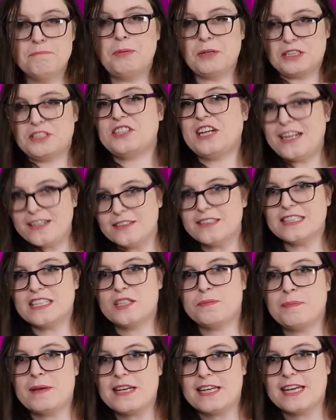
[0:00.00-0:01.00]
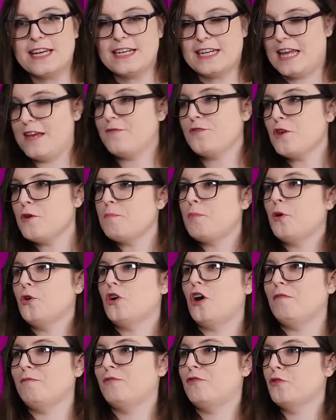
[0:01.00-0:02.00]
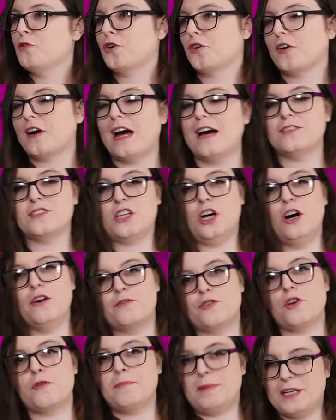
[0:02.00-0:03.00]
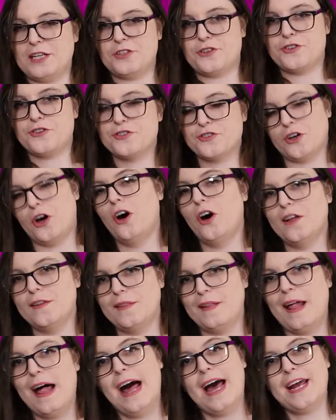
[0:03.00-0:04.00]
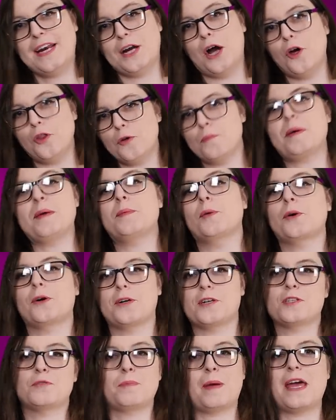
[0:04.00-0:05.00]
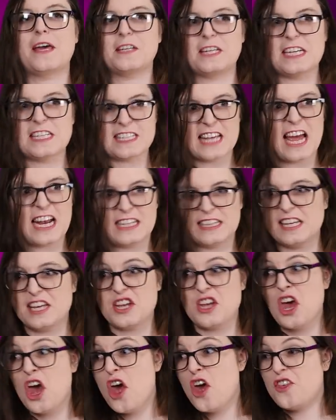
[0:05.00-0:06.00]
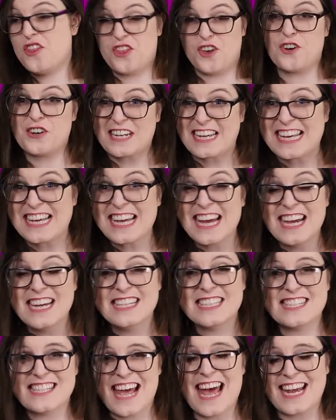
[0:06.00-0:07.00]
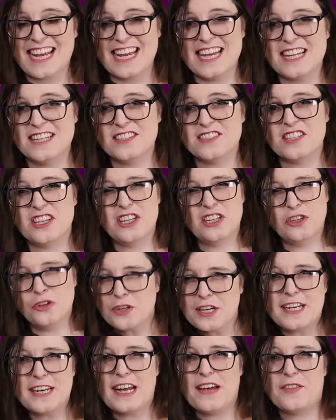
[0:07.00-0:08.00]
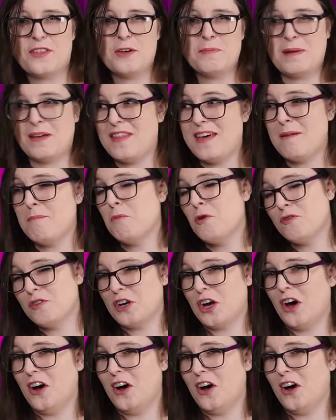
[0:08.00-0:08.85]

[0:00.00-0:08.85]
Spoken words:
But generally speaking, if you put up photographs of your miniatures online, other people are gonna spend exactly 30 seconds looking at them and then moving